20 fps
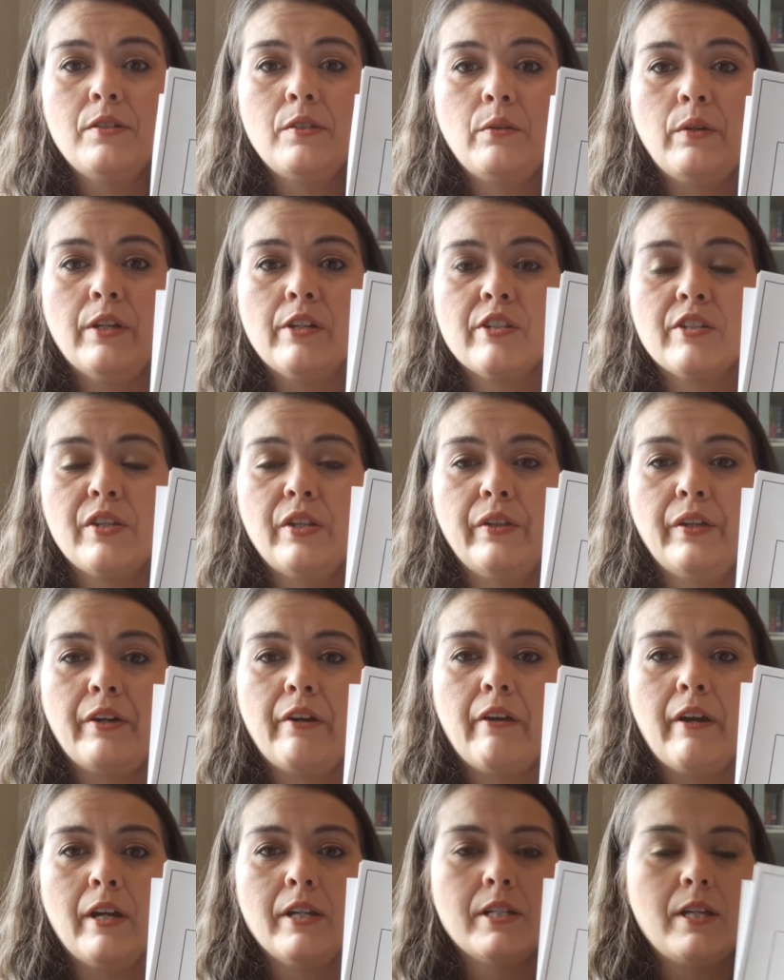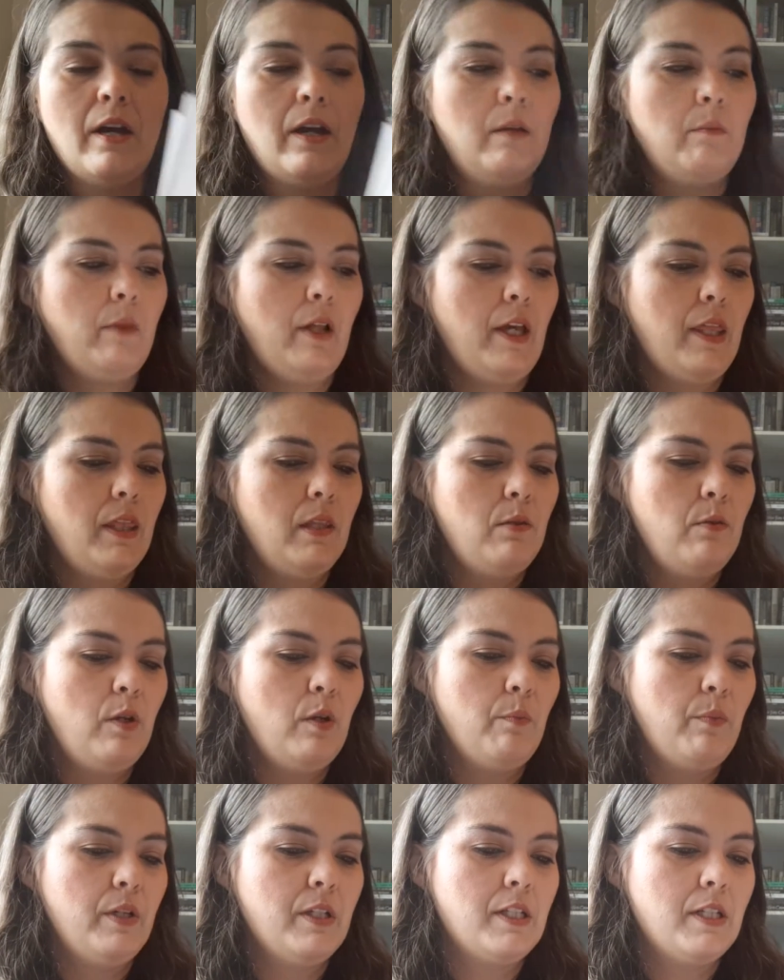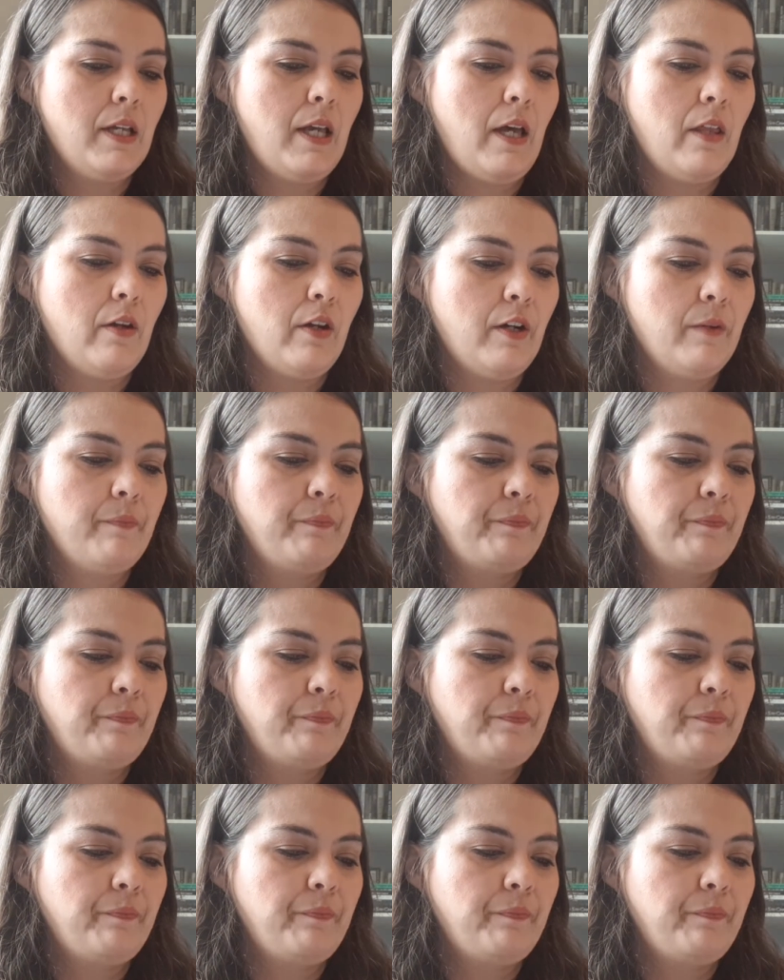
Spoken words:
So here's the literary timeline that you can put together.